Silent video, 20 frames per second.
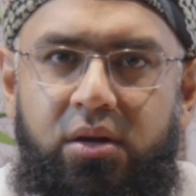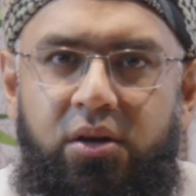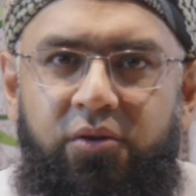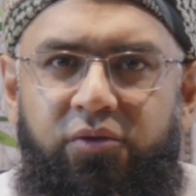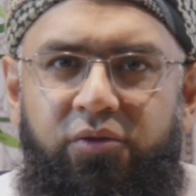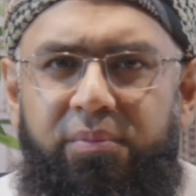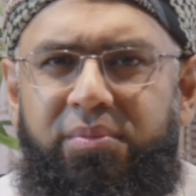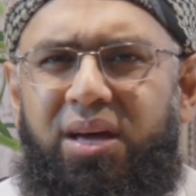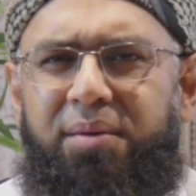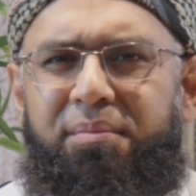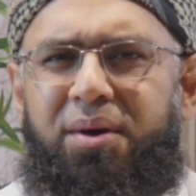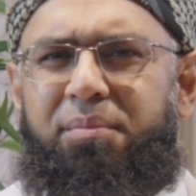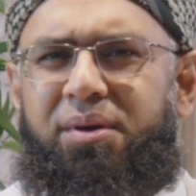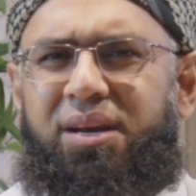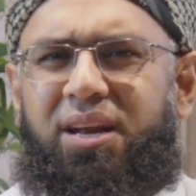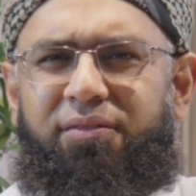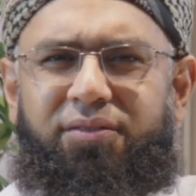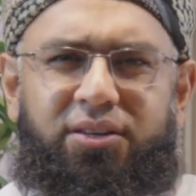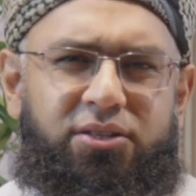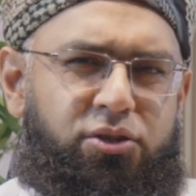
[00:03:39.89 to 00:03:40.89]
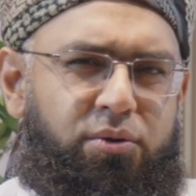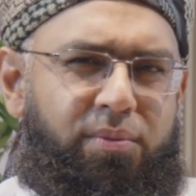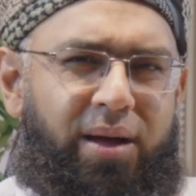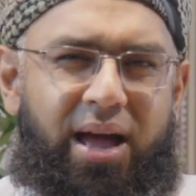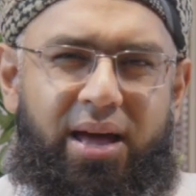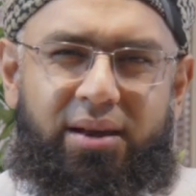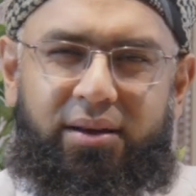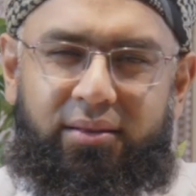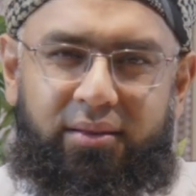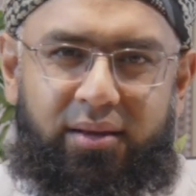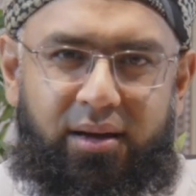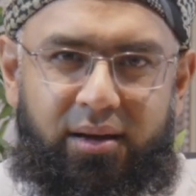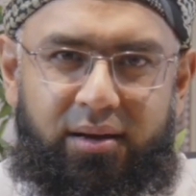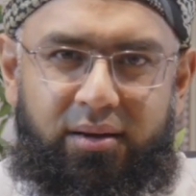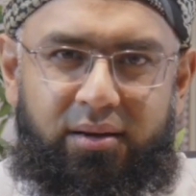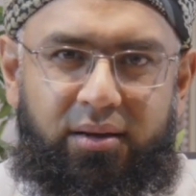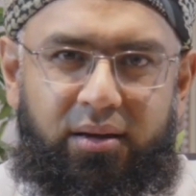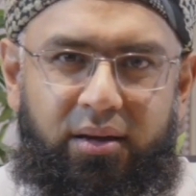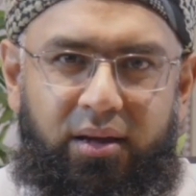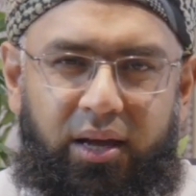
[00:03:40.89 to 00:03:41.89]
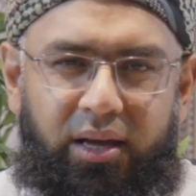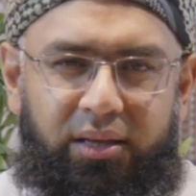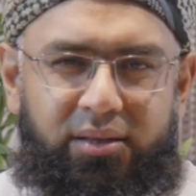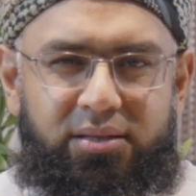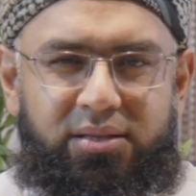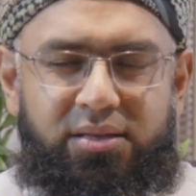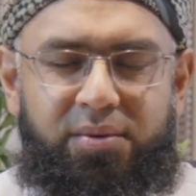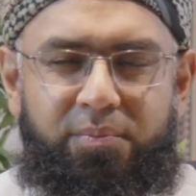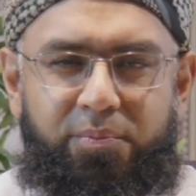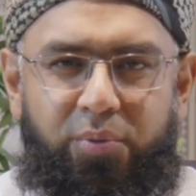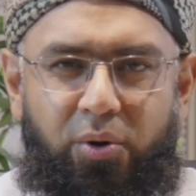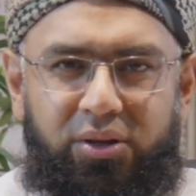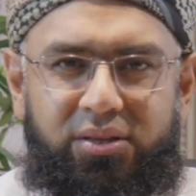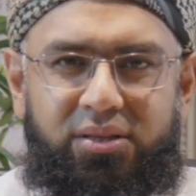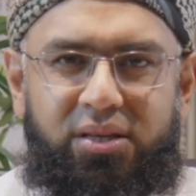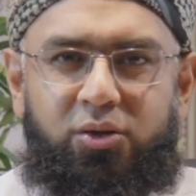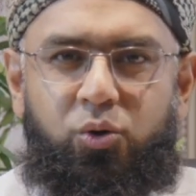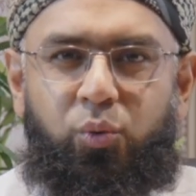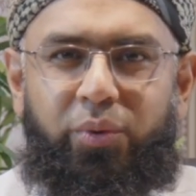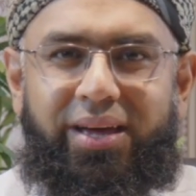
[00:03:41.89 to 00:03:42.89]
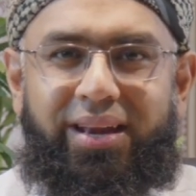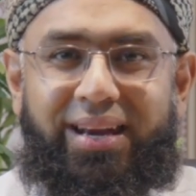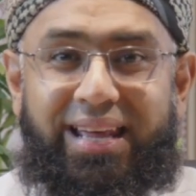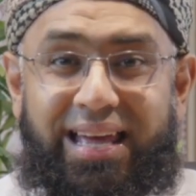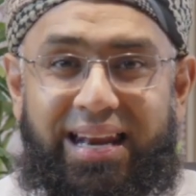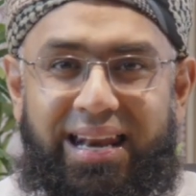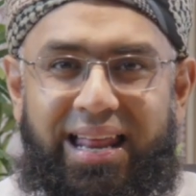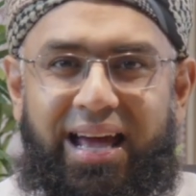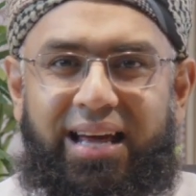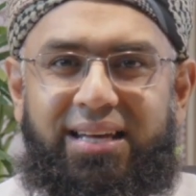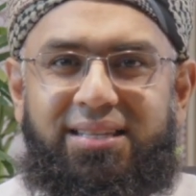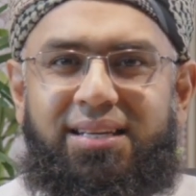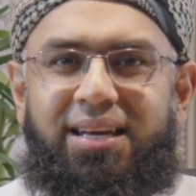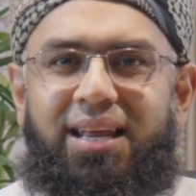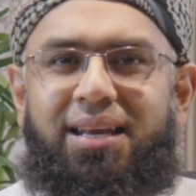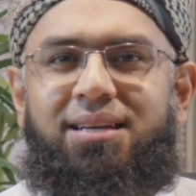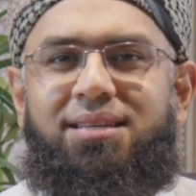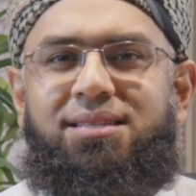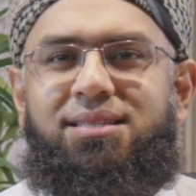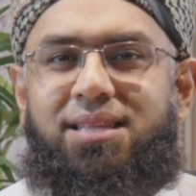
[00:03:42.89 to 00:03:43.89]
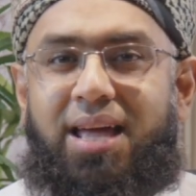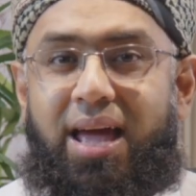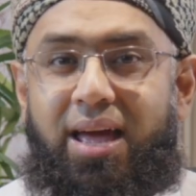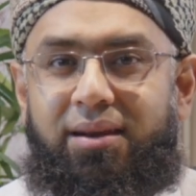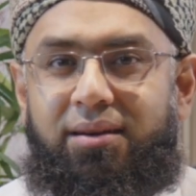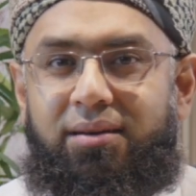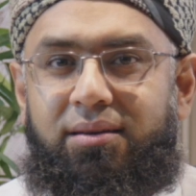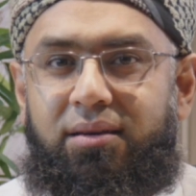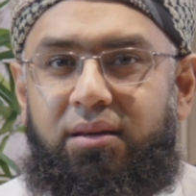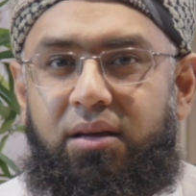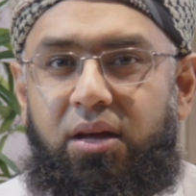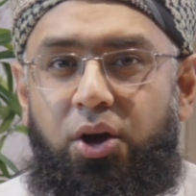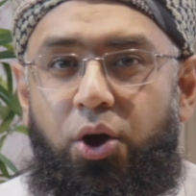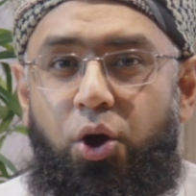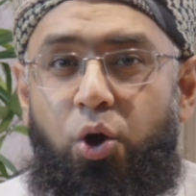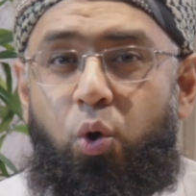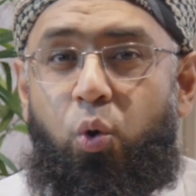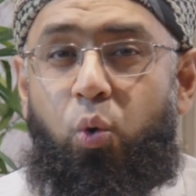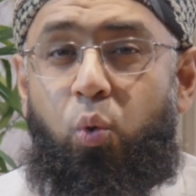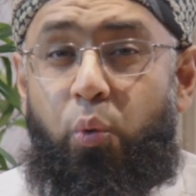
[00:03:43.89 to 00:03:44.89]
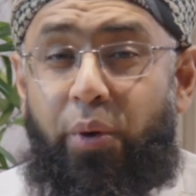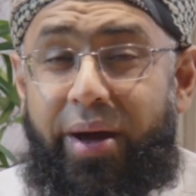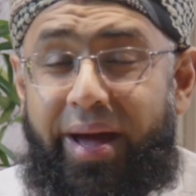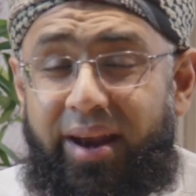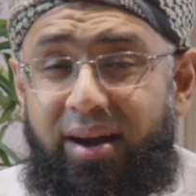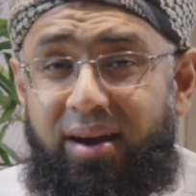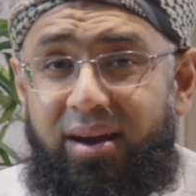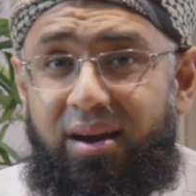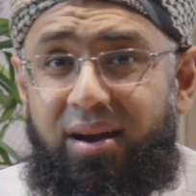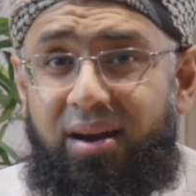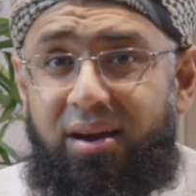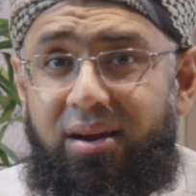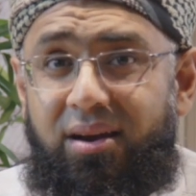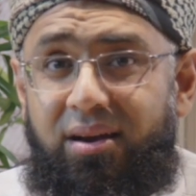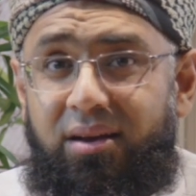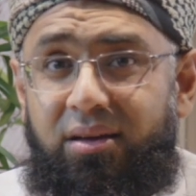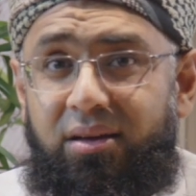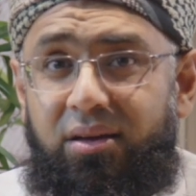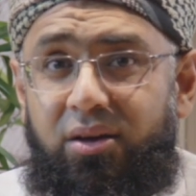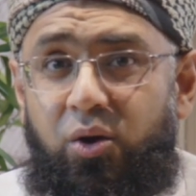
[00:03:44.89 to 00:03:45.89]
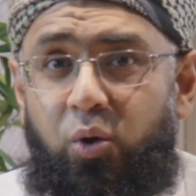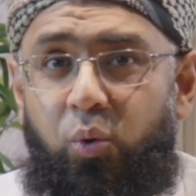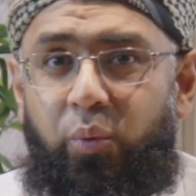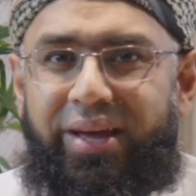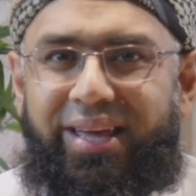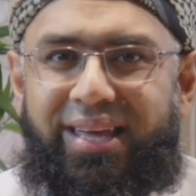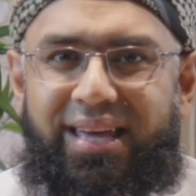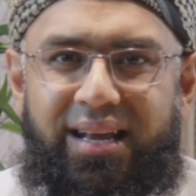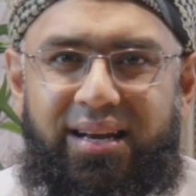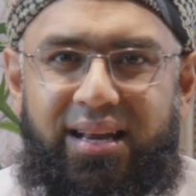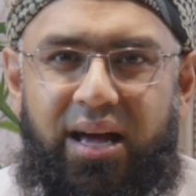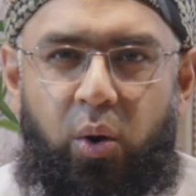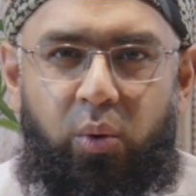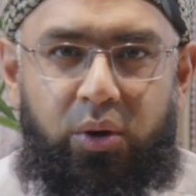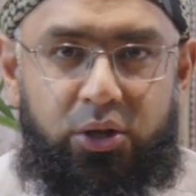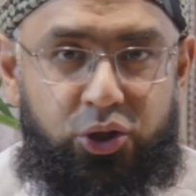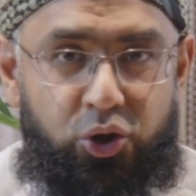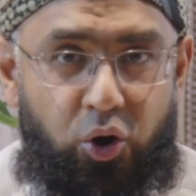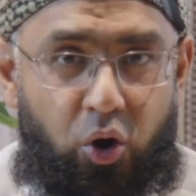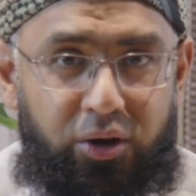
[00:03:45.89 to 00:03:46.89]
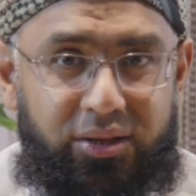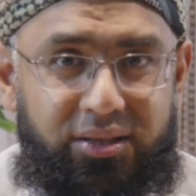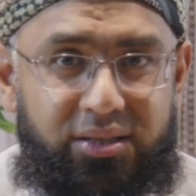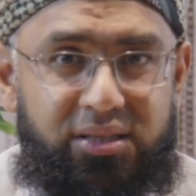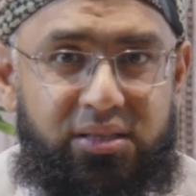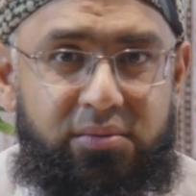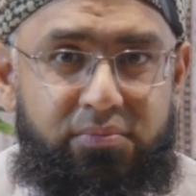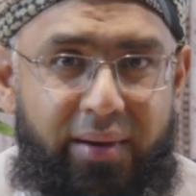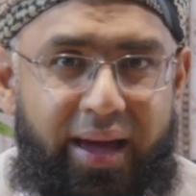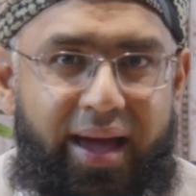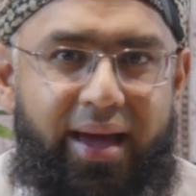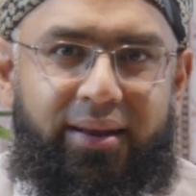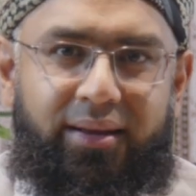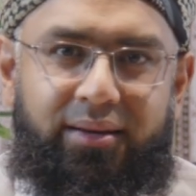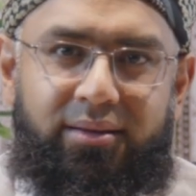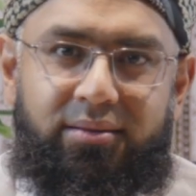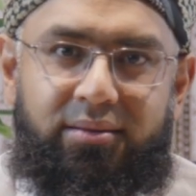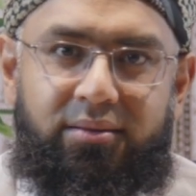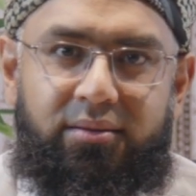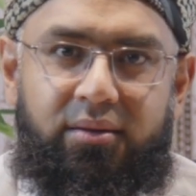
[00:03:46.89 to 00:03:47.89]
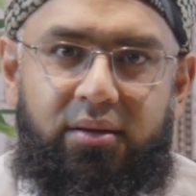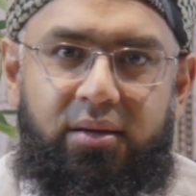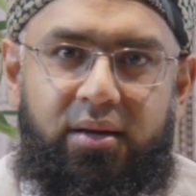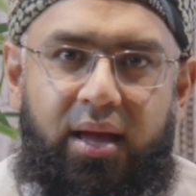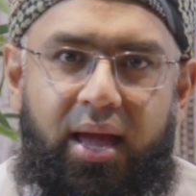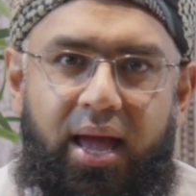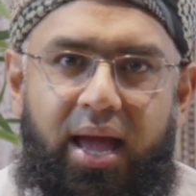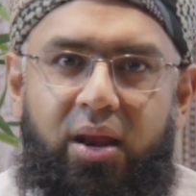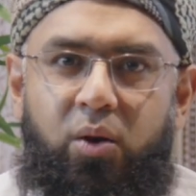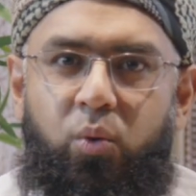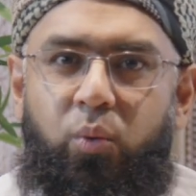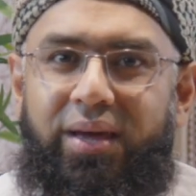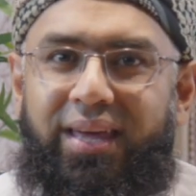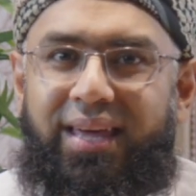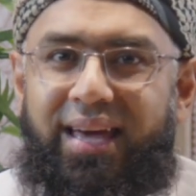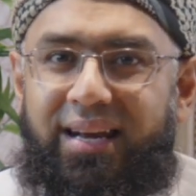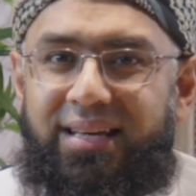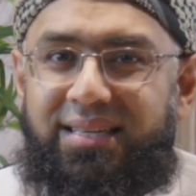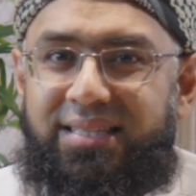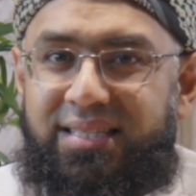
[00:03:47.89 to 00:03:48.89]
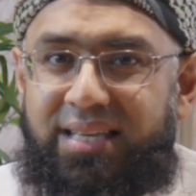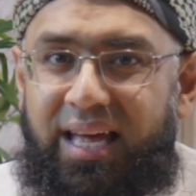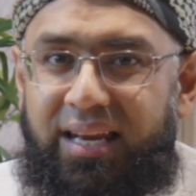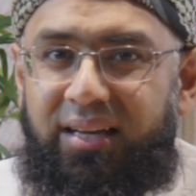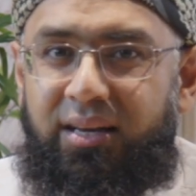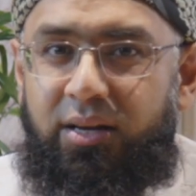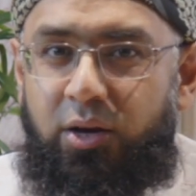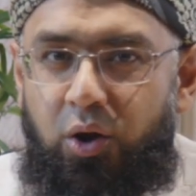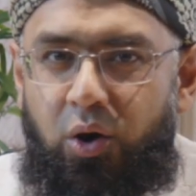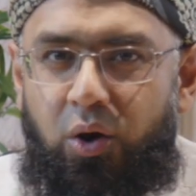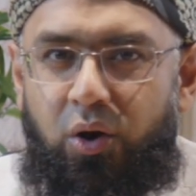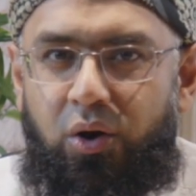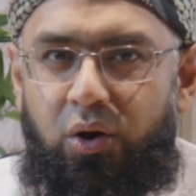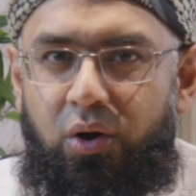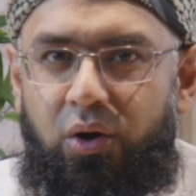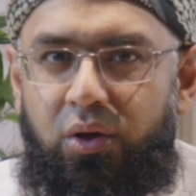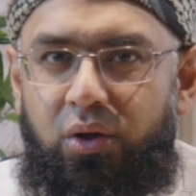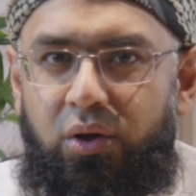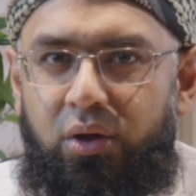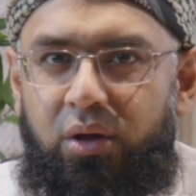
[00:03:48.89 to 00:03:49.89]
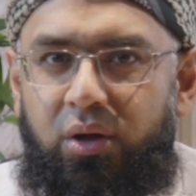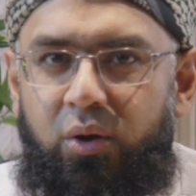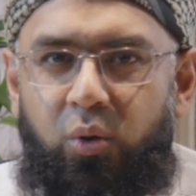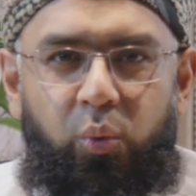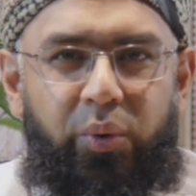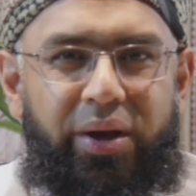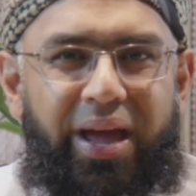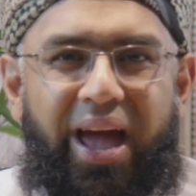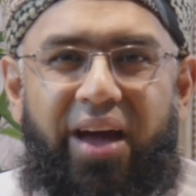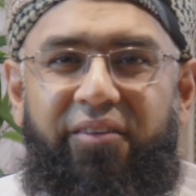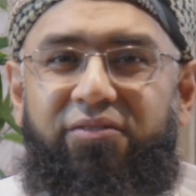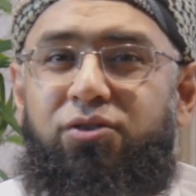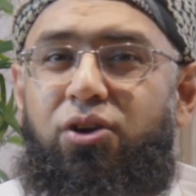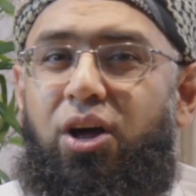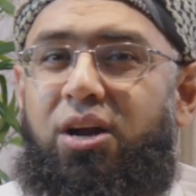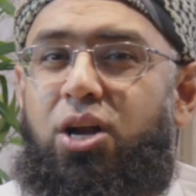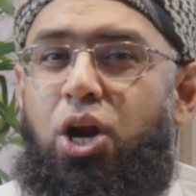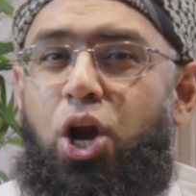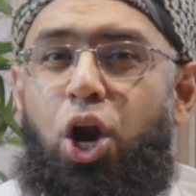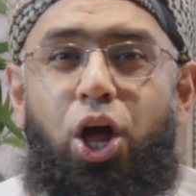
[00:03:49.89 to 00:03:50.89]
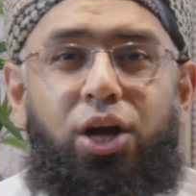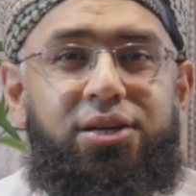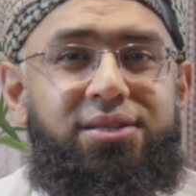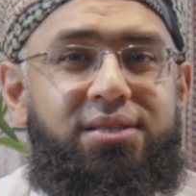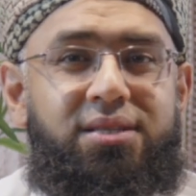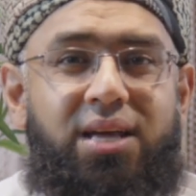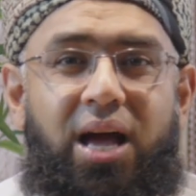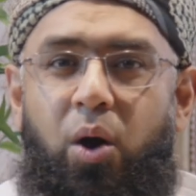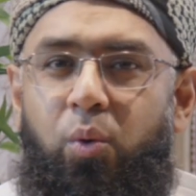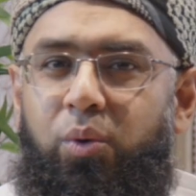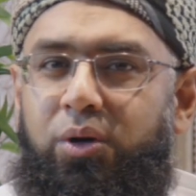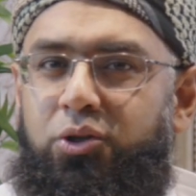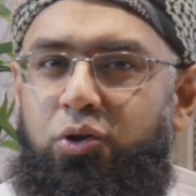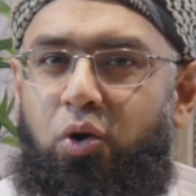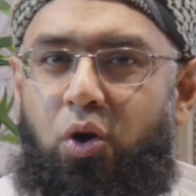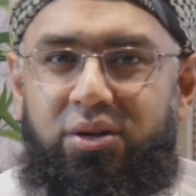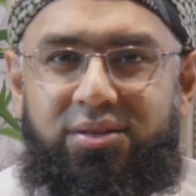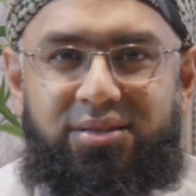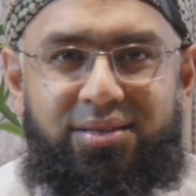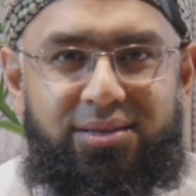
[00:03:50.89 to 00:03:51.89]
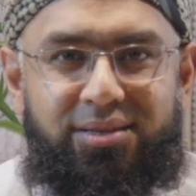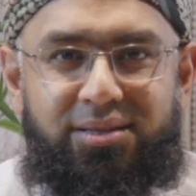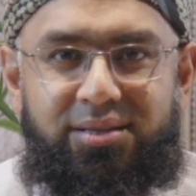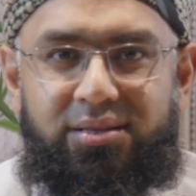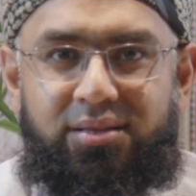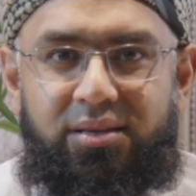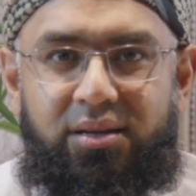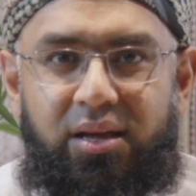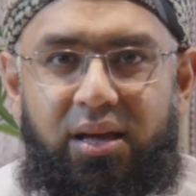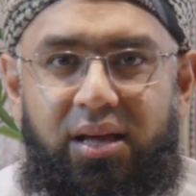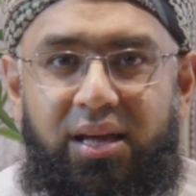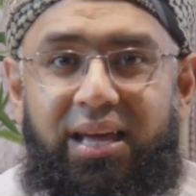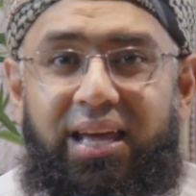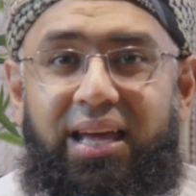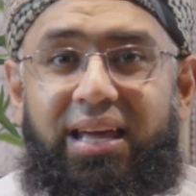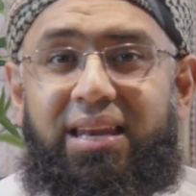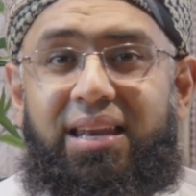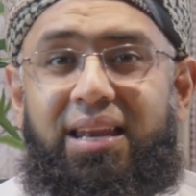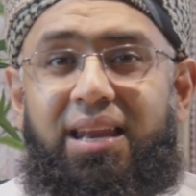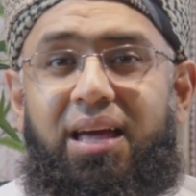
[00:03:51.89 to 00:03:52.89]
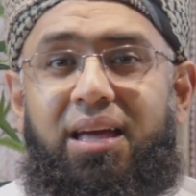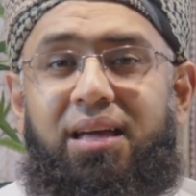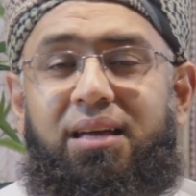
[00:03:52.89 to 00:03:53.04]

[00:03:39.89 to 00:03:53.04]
From here, my beloved, subhanAllah, it is important we realize and understand when we get our daughters married and we get a son in law, we have not lost our daughters. In